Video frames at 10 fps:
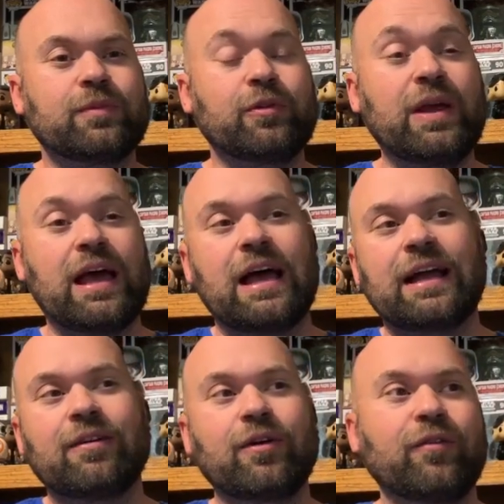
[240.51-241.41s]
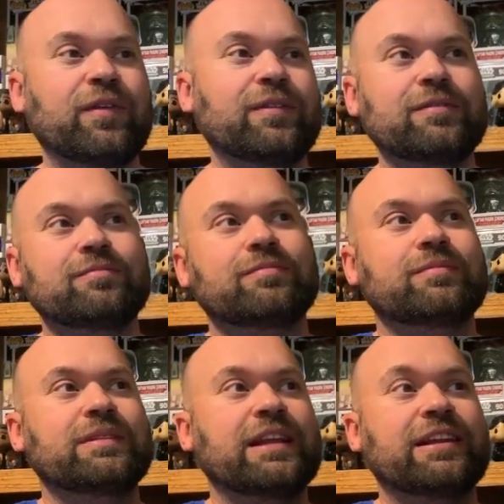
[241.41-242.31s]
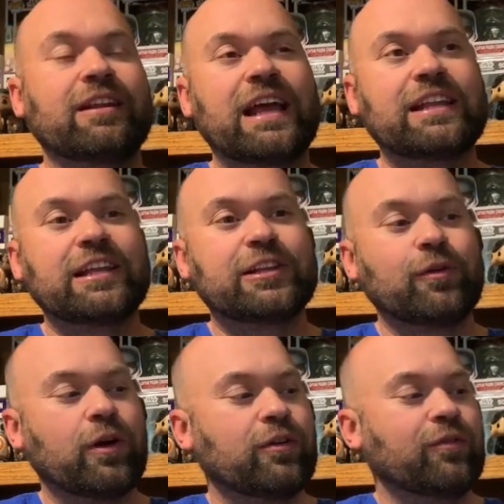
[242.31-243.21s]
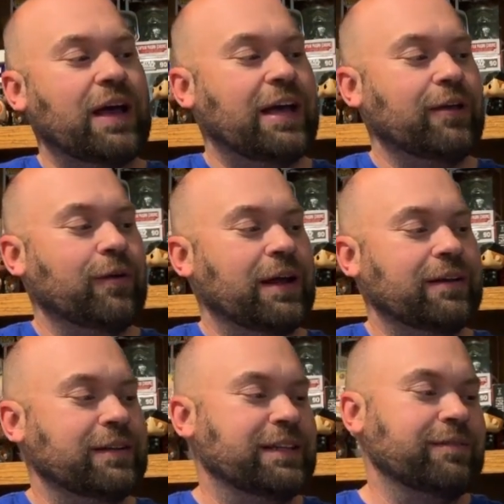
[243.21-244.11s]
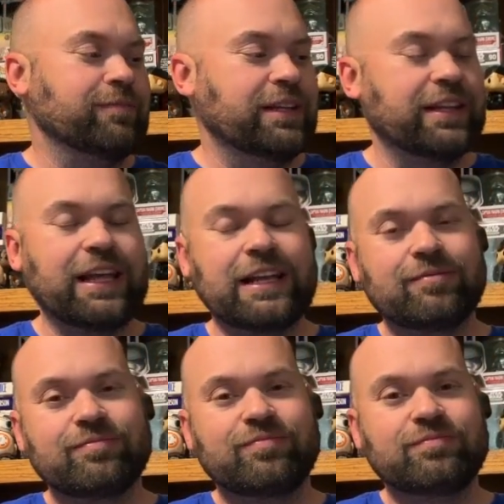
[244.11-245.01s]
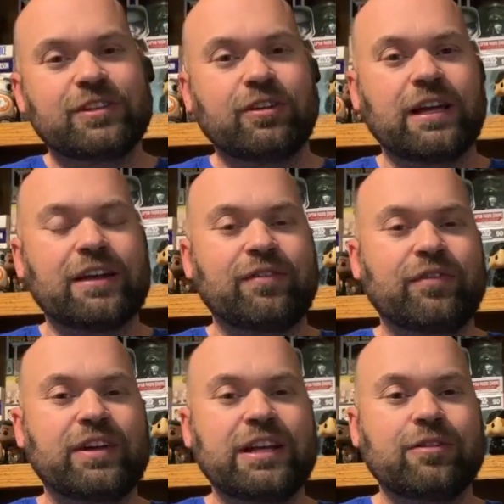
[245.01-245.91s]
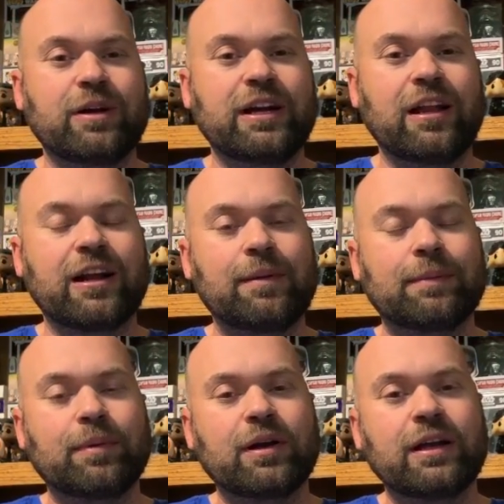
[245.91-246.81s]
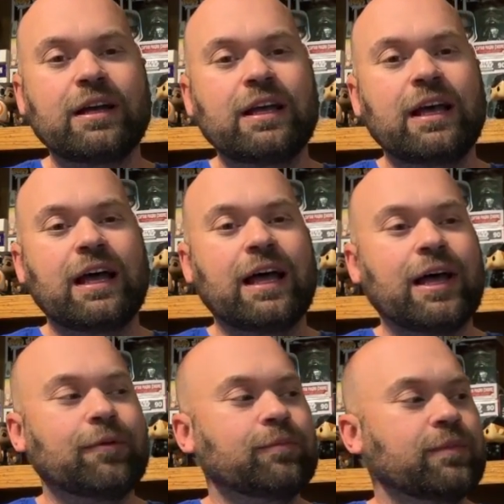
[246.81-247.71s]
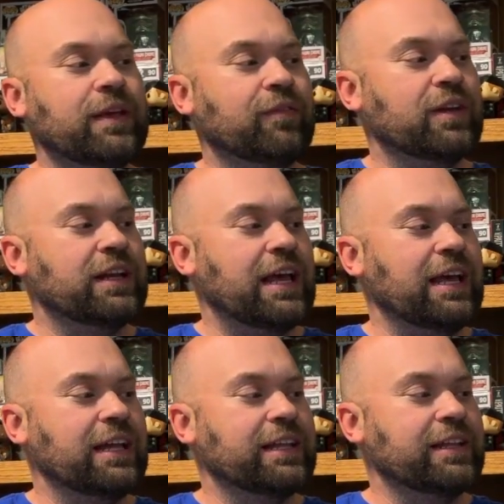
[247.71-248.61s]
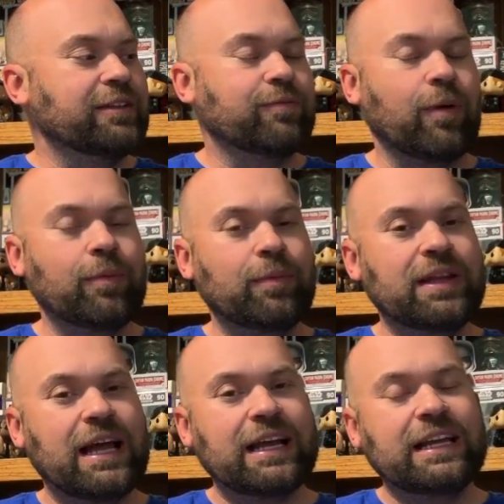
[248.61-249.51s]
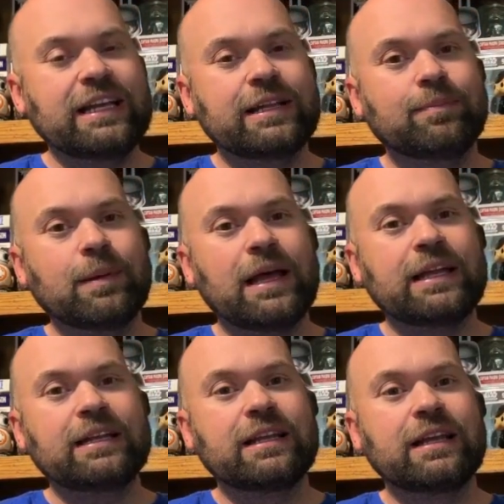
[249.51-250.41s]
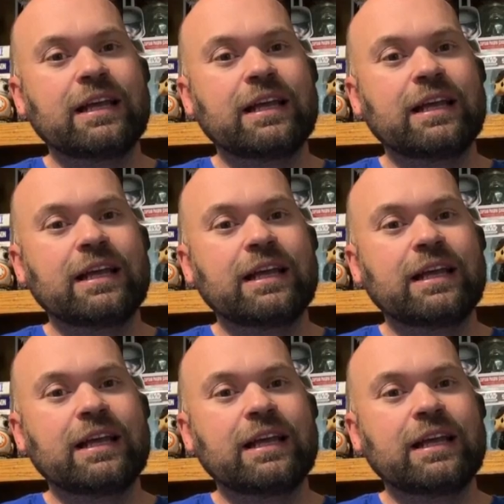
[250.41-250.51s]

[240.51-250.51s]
so yeah, I don't know if it necessarily has historical value. I, this this is like a still like a 15 20 dollar comic book um, even today because it's from the mid 90s, but